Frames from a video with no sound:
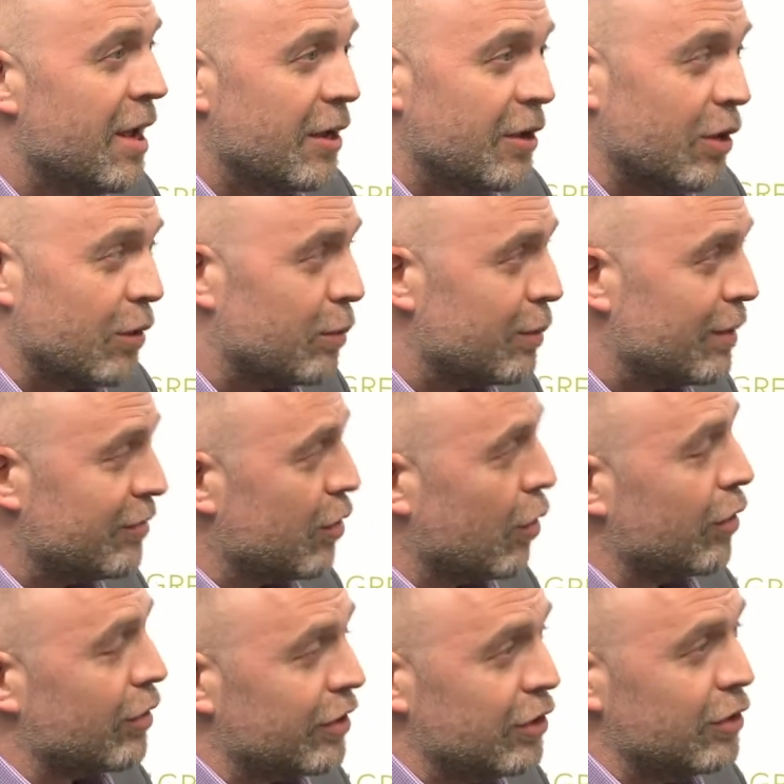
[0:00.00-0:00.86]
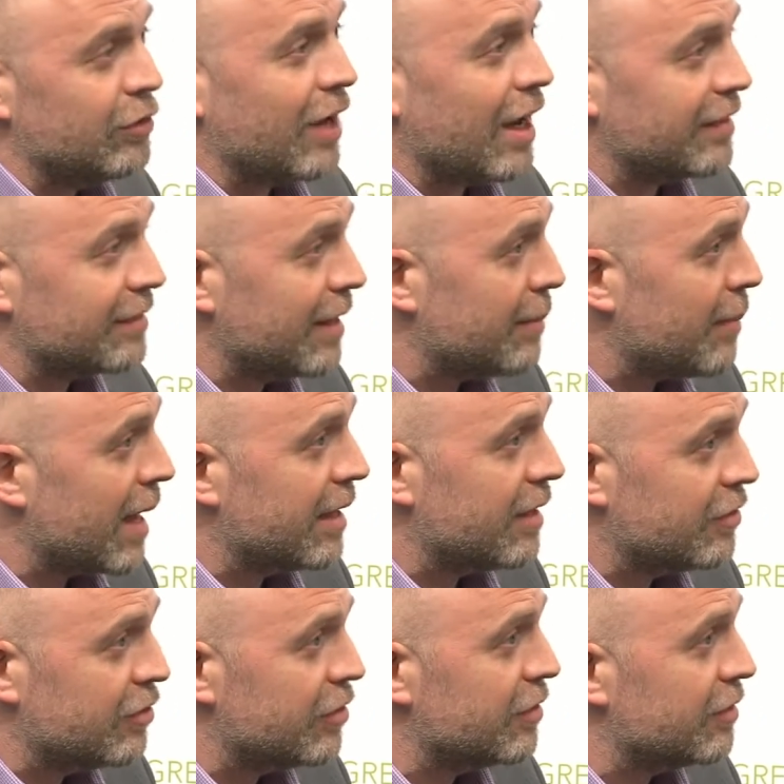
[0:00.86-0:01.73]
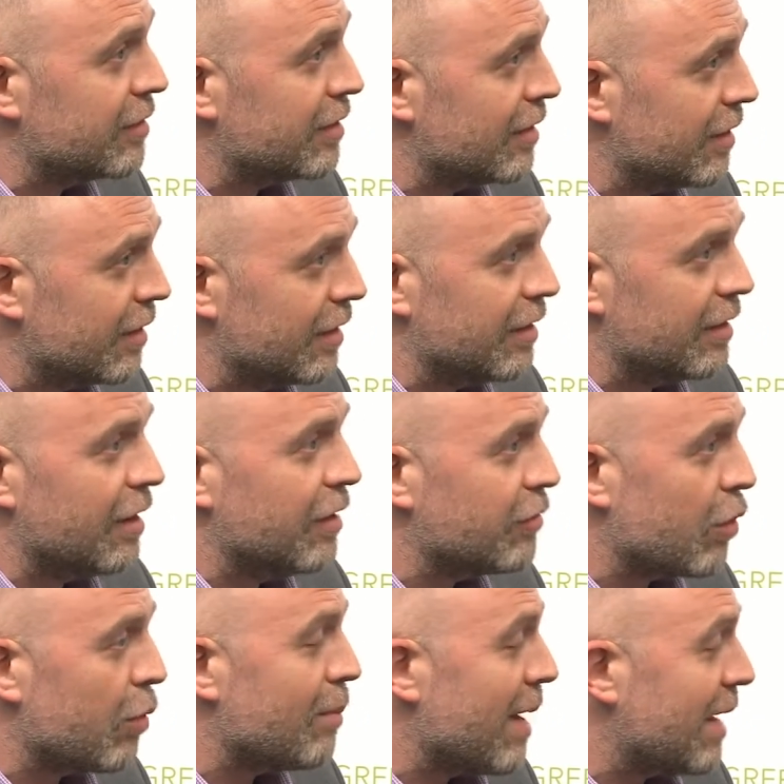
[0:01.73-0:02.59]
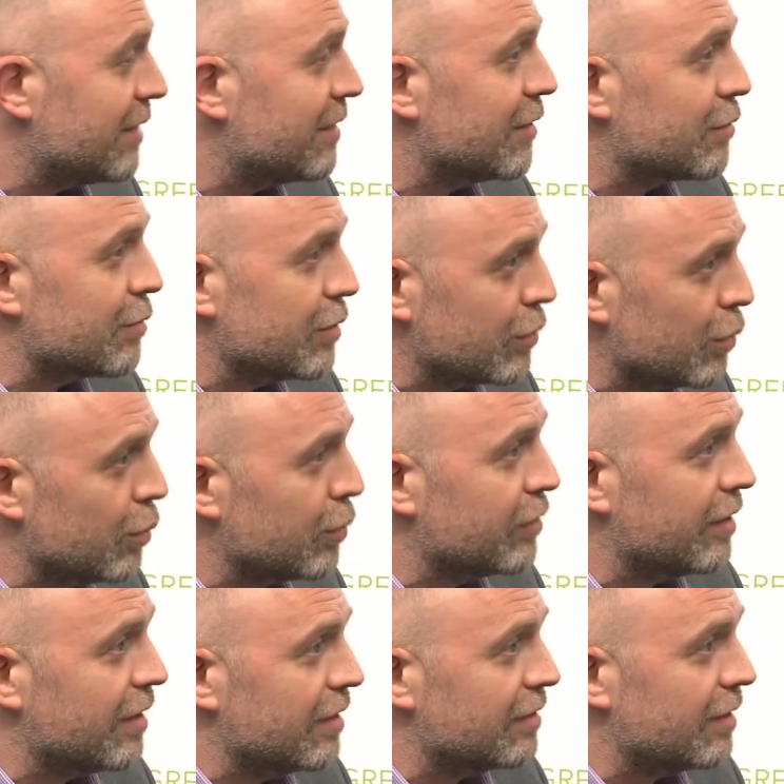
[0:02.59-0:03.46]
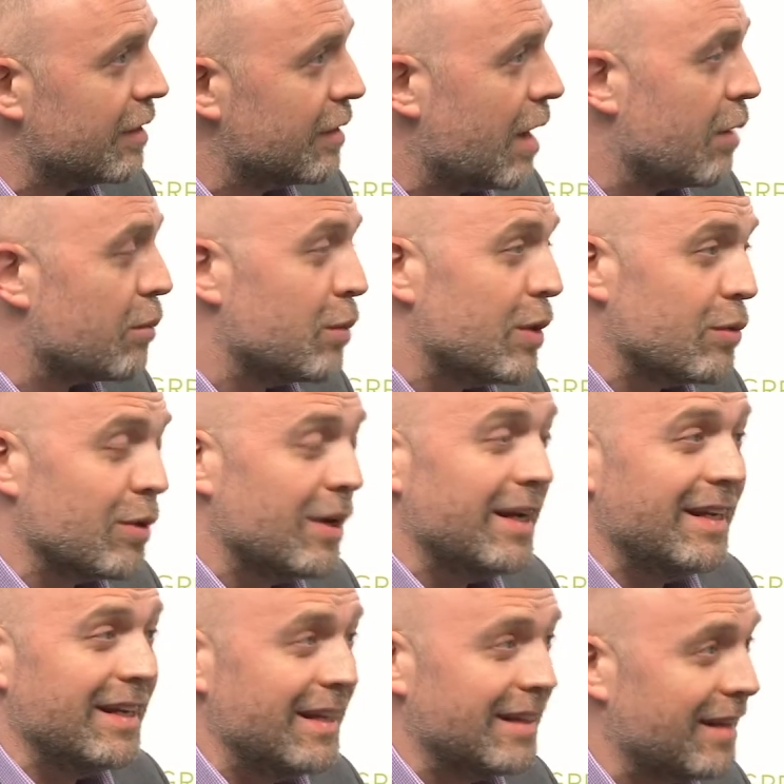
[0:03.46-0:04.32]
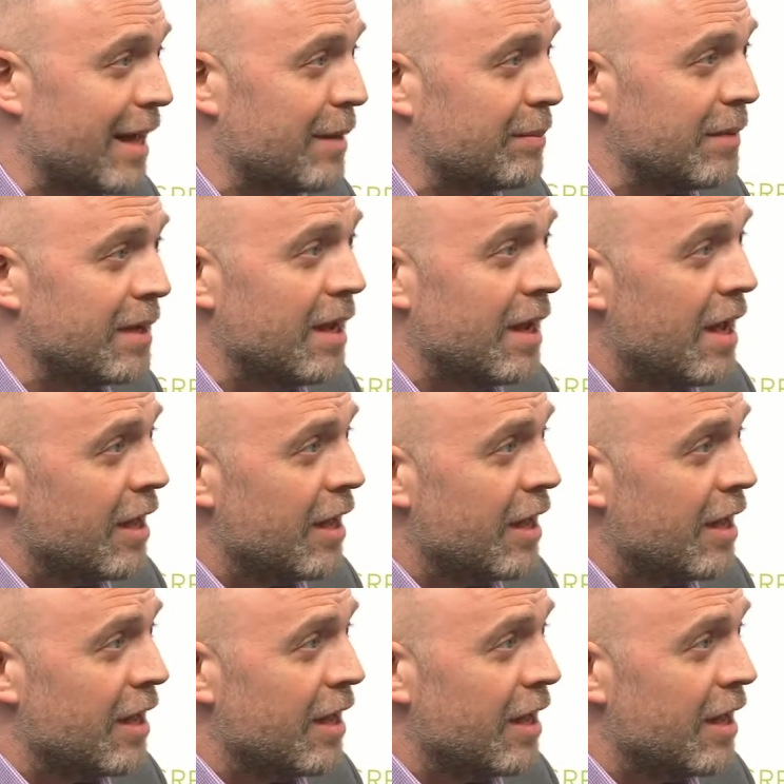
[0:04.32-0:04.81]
You know, we've got huge asset managers that have got massive resources, and we really need them